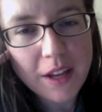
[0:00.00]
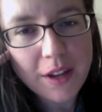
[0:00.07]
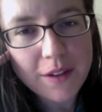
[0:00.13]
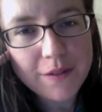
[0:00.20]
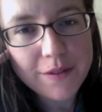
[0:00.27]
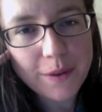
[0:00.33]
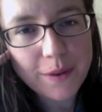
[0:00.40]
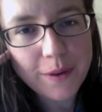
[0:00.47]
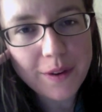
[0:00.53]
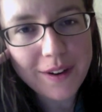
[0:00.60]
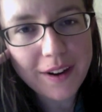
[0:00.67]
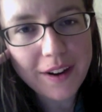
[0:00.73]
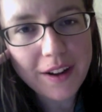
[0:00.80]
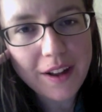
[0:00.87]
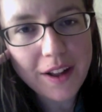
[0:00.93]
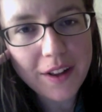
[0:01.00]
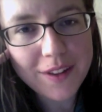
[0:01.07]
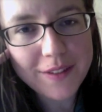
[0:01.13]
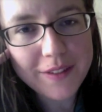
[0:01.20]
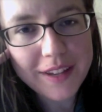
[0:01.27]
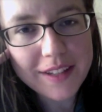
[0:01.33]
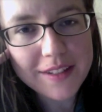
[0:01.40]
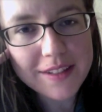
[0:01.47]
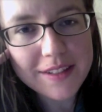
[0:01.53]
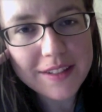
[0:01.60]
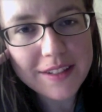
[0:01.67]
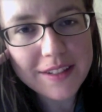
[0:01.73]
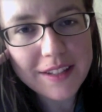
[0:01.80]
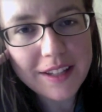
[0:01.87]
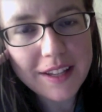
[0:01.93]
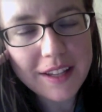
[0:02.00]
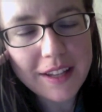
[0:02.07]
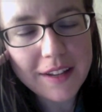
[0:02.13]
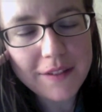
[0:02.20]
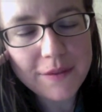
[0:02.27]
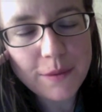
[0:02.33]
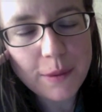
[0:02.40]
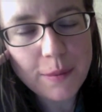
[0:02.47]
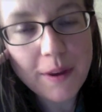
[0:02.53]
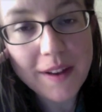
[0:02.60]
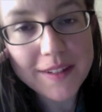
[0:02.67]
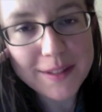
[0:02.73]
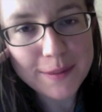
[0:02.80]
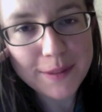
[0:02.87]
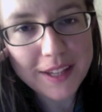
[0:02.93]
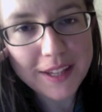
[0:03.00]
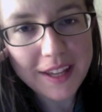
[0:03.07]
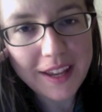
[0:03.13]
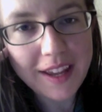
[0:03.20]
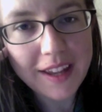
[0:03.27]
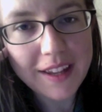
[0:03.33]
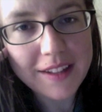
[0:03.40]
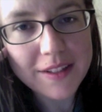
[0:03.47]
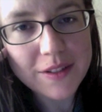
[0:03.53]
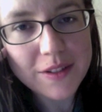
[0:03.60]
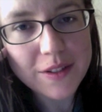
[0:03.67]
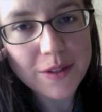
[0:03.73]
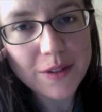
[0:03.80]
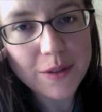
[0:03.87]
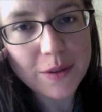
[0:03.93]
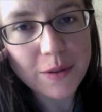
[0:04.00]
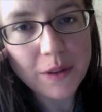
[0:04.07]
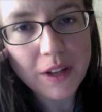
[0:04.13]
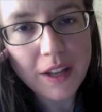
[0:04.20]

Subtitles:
for all of us, if we possibly can, to